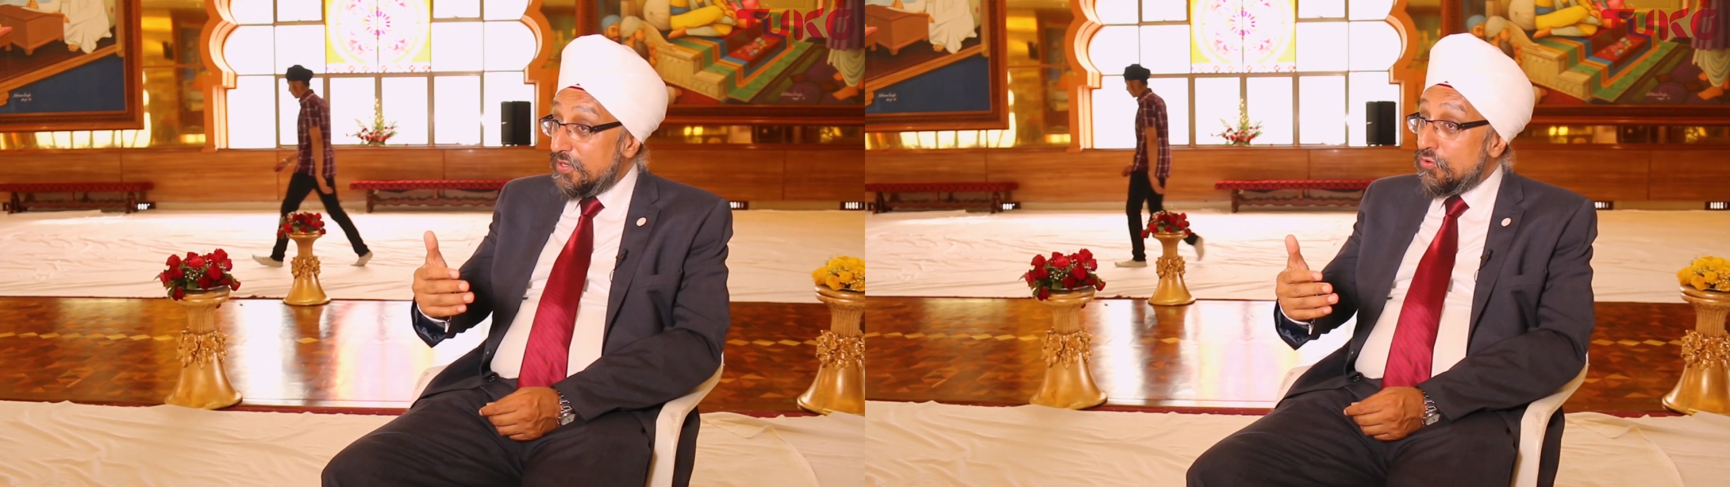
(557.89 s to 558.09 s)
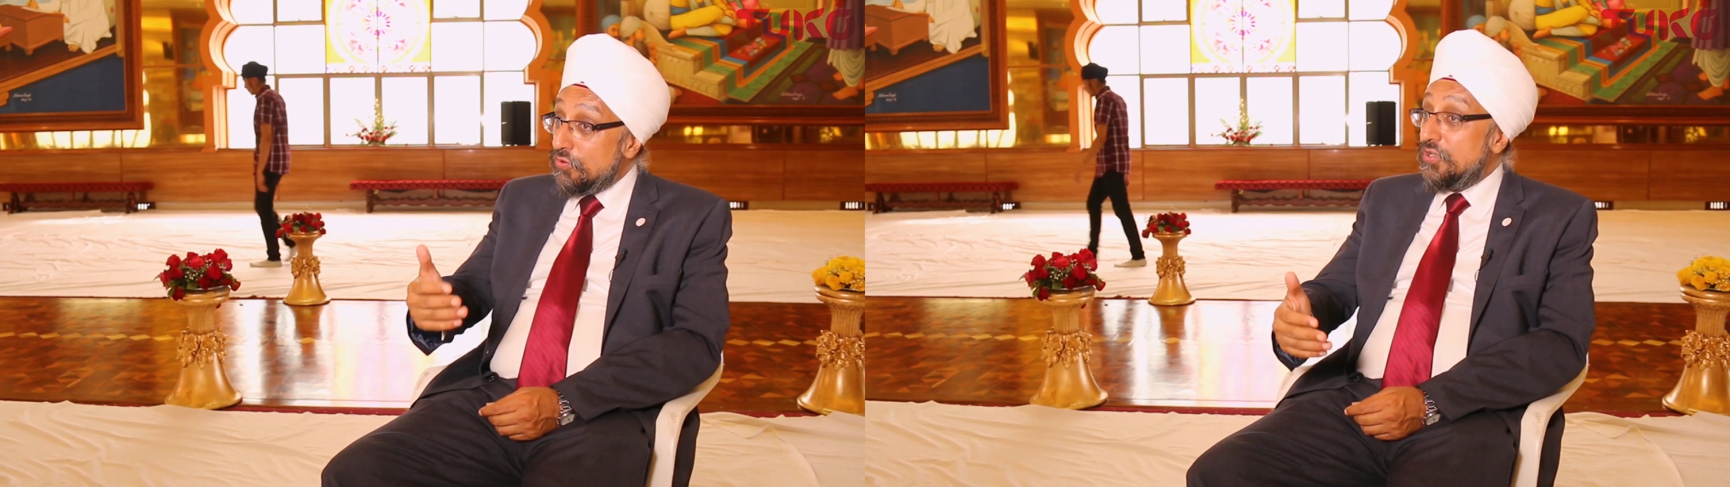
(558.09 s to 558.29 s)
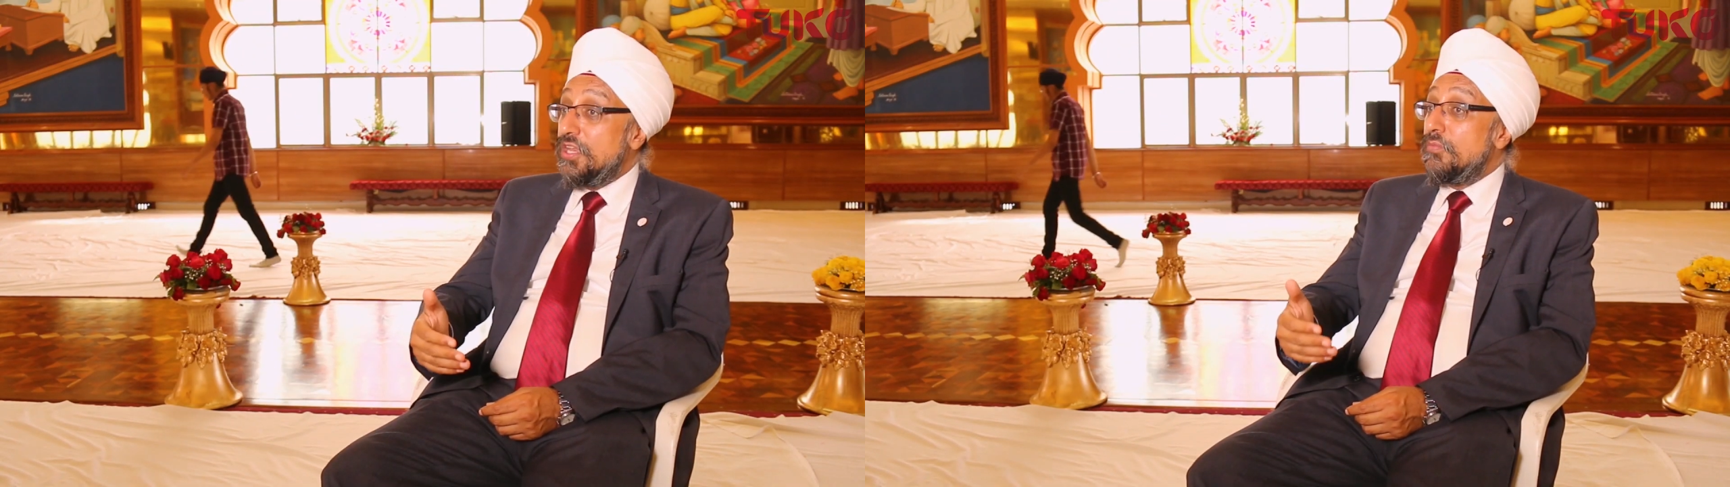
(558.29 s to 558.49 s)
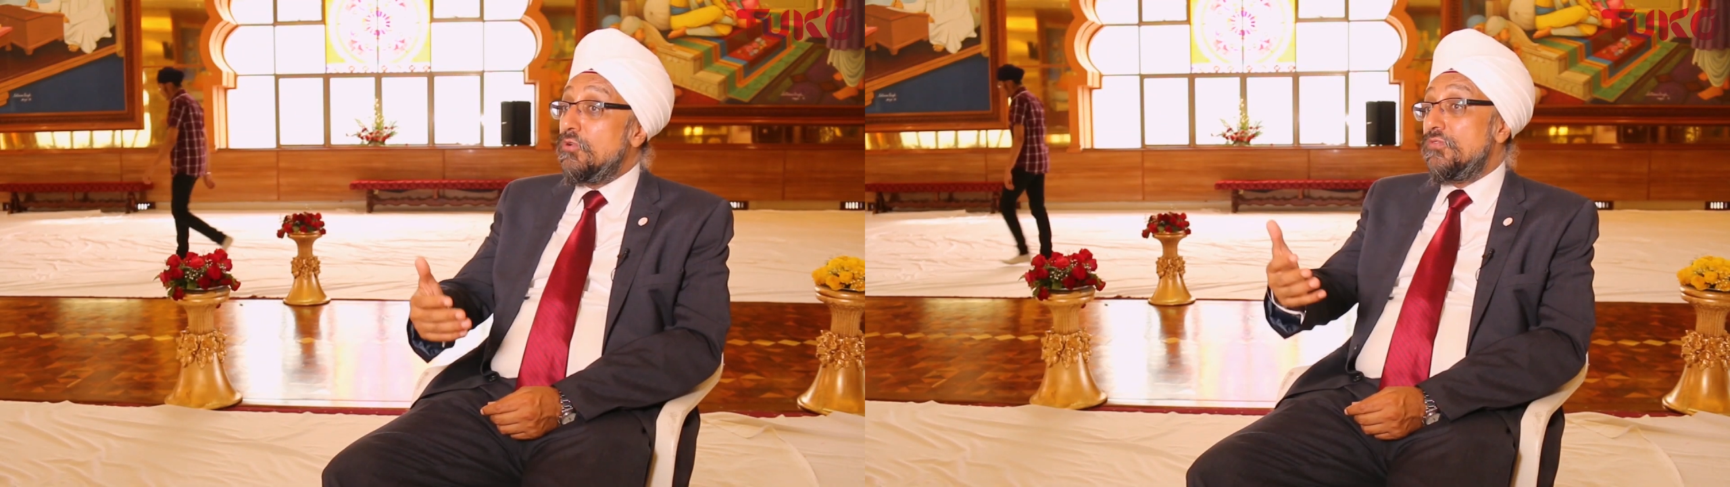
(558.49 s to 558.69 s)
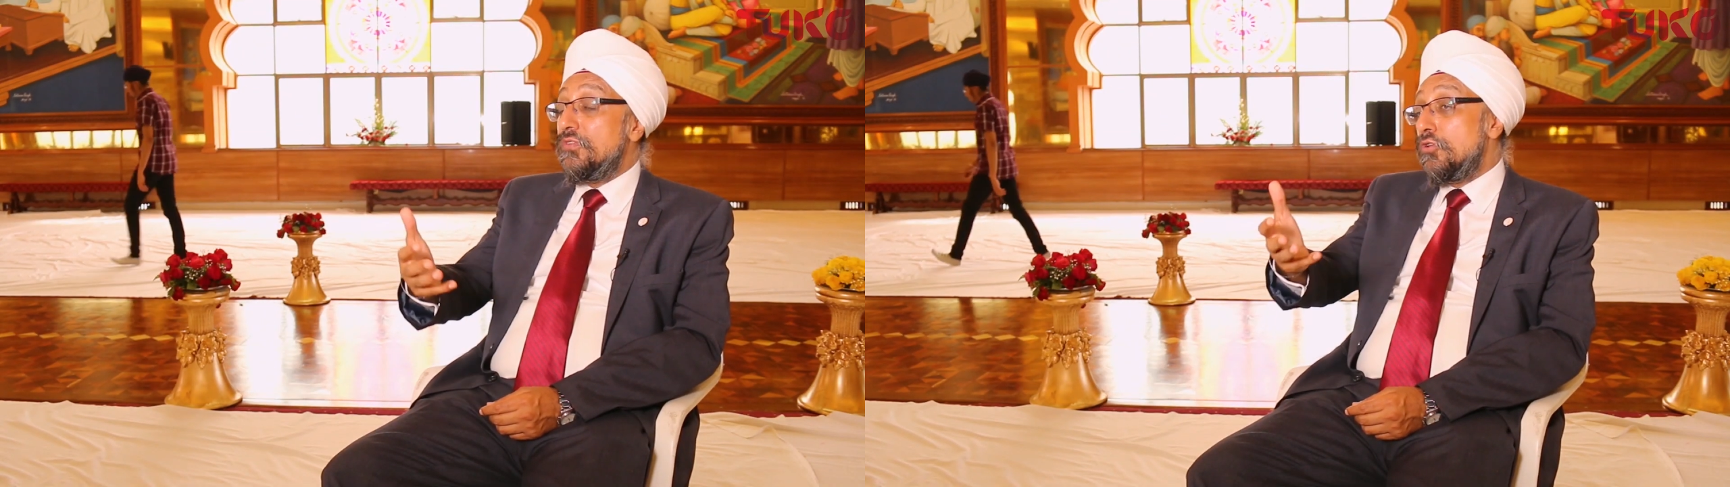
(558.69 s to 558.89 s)
good team
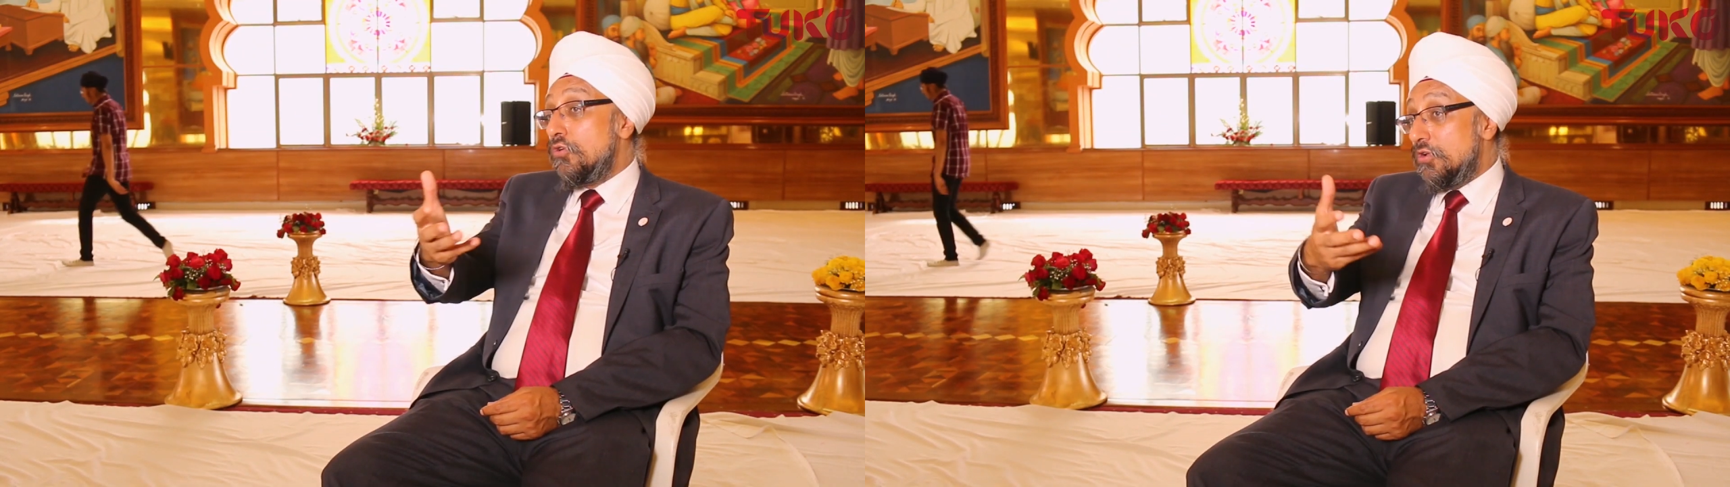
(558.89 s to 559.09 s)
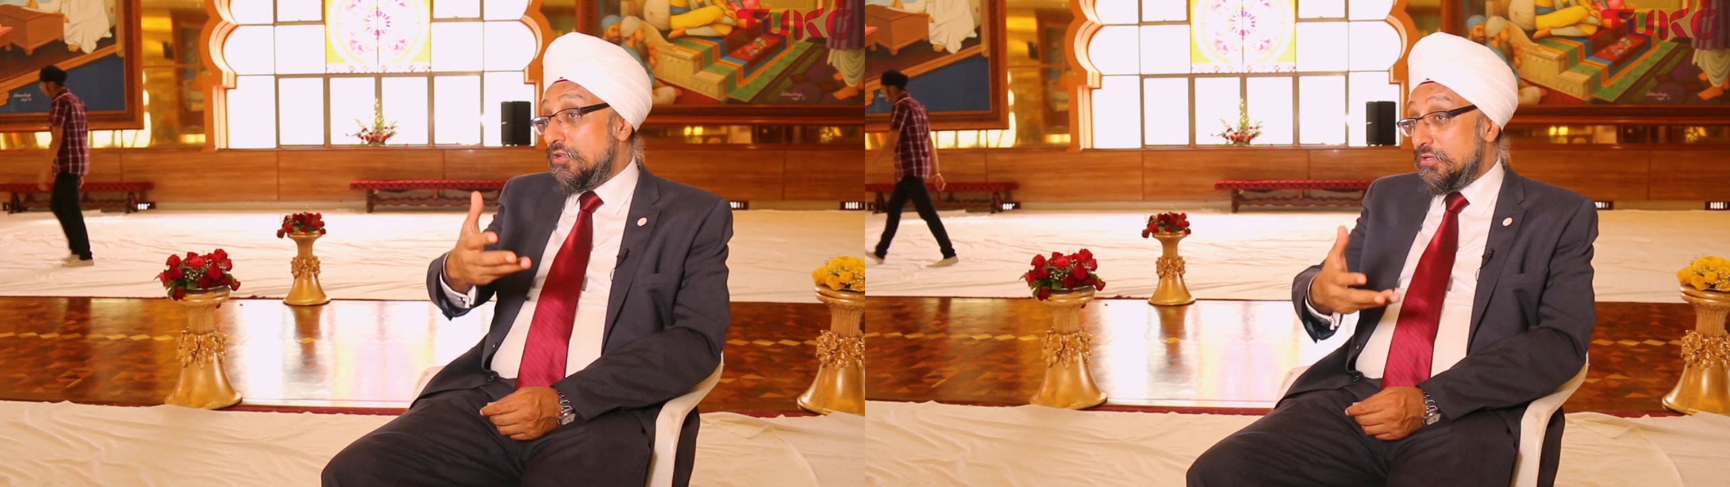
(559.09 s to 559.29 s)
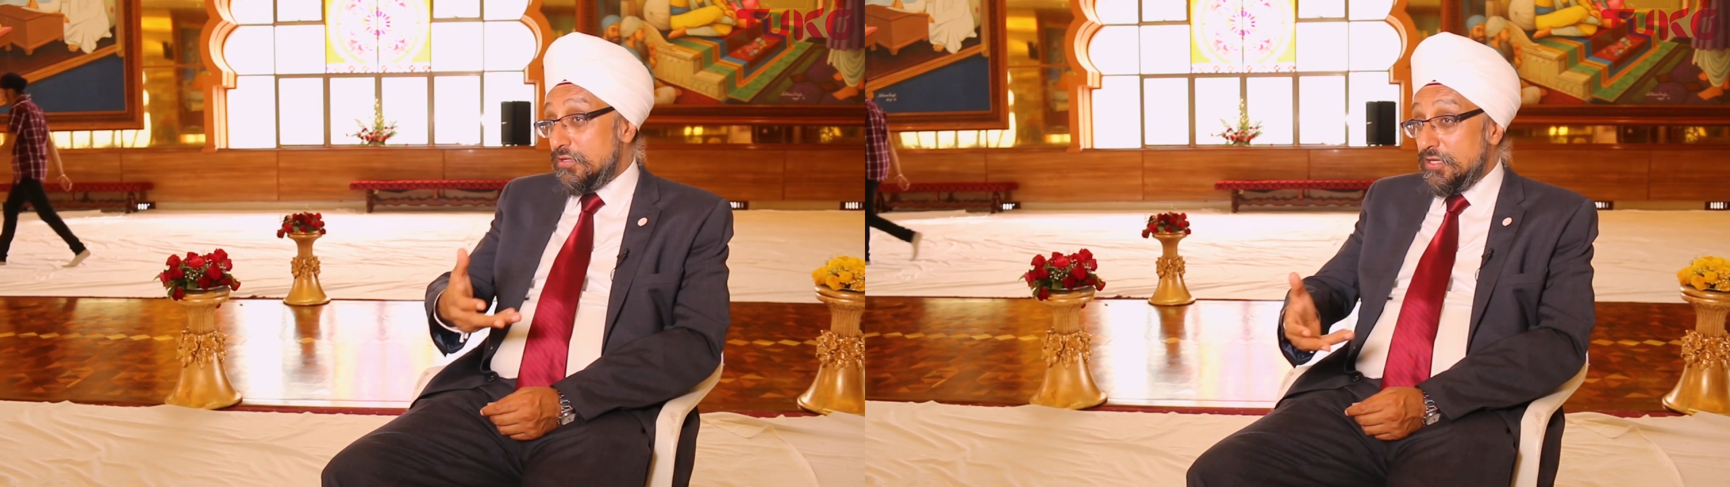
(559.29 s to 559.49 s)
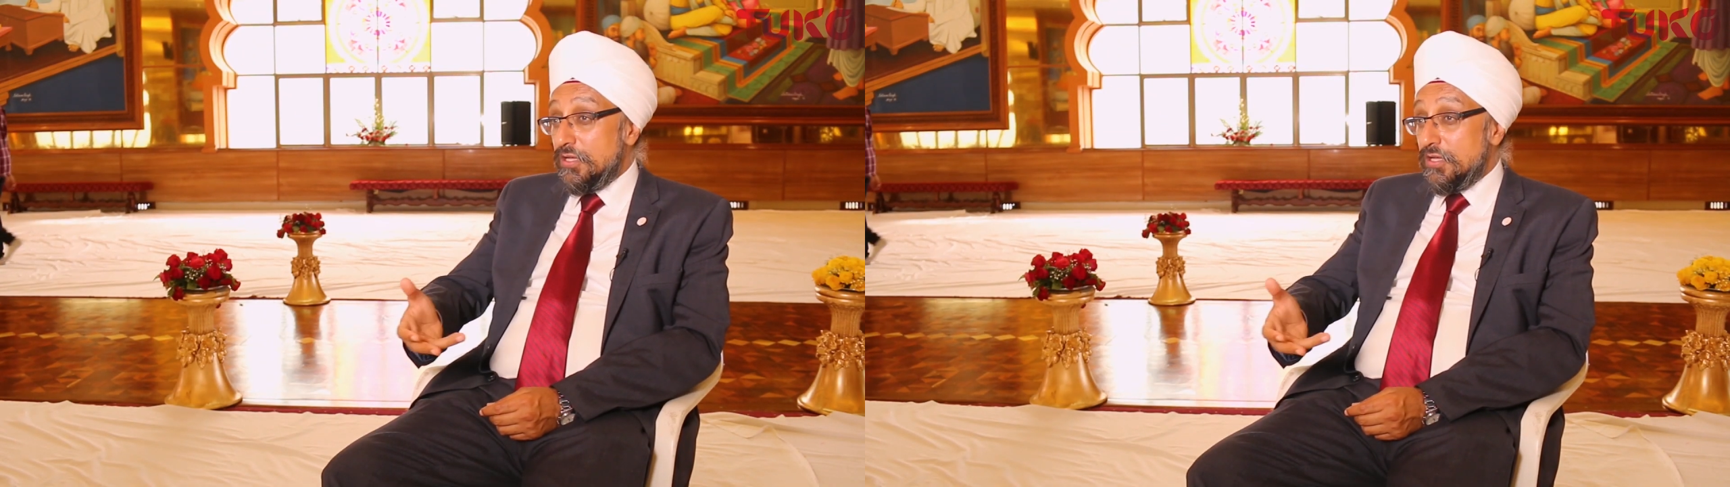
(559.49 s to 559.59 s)
of the local